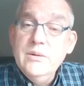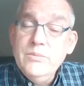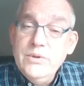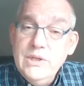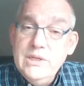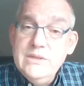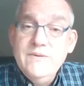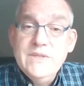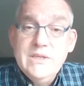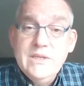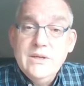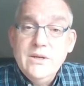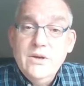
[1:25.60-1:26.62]
Please
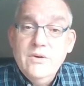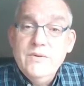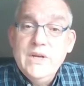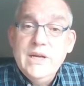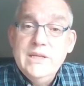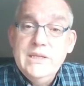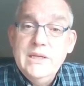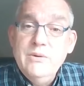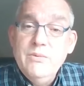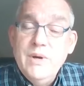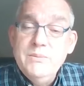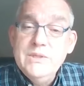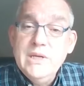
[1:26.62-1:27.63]
visit the COVID I D
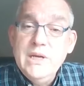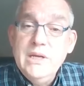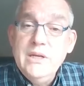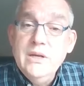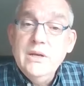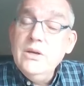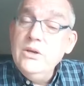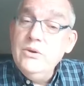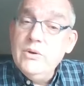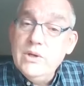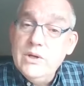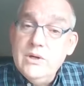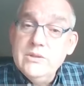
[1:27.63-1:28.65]
website. You
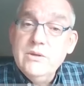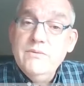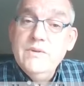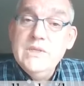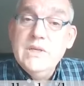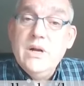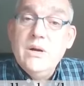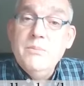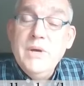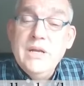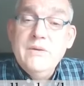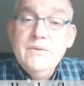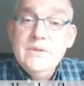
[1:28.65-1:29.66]
can also visit our
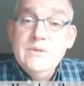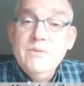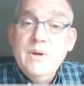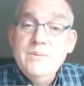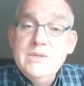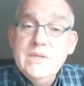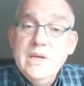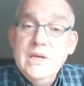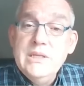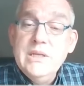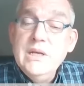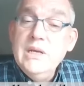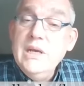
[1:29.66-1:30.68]
benefits website,
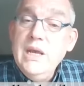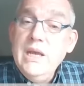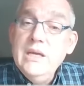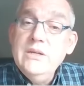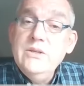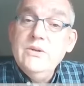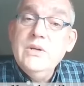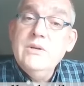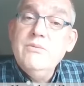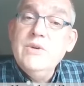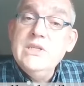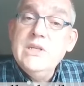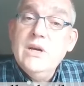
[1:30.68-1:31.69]
and you can
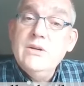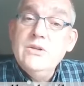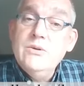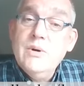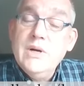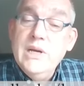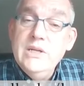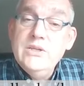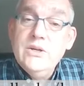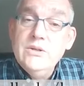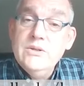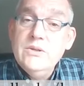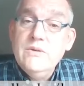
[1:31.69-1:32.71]
reach out to our H
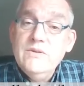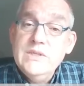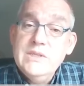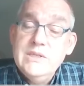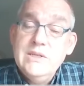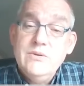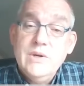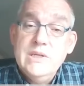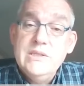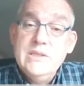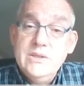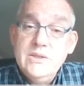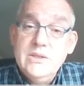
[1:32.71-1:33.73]
R Services and
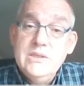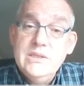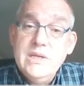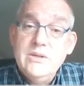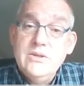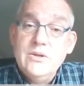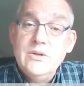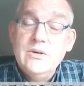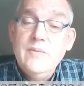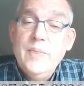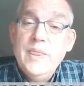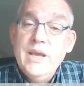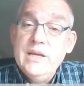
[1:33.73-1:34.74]
Transition Center
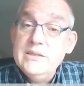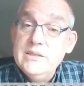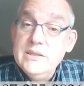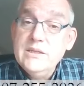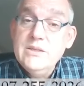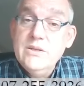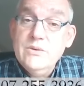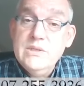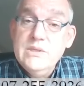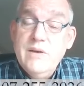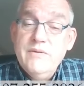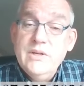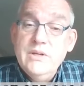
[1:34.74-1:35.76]
at six oh
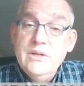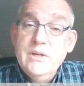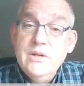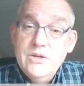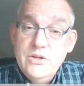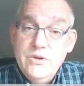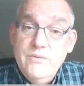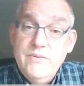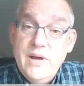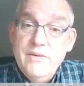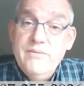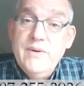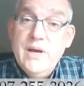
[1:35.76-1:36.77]
seven, two
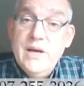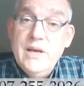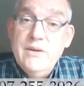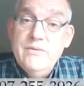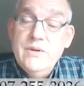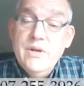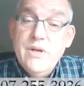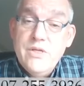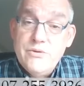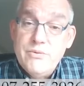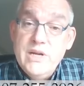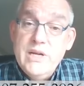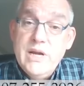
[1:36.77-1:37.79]
five five,
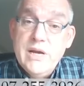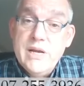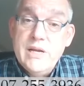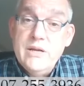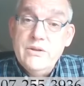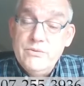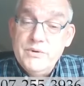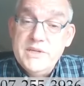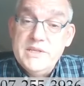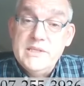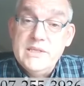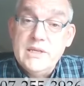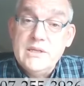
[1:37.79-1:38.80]
three nine three
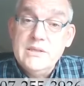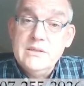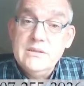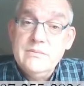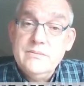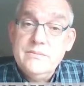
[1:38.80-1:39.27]
six.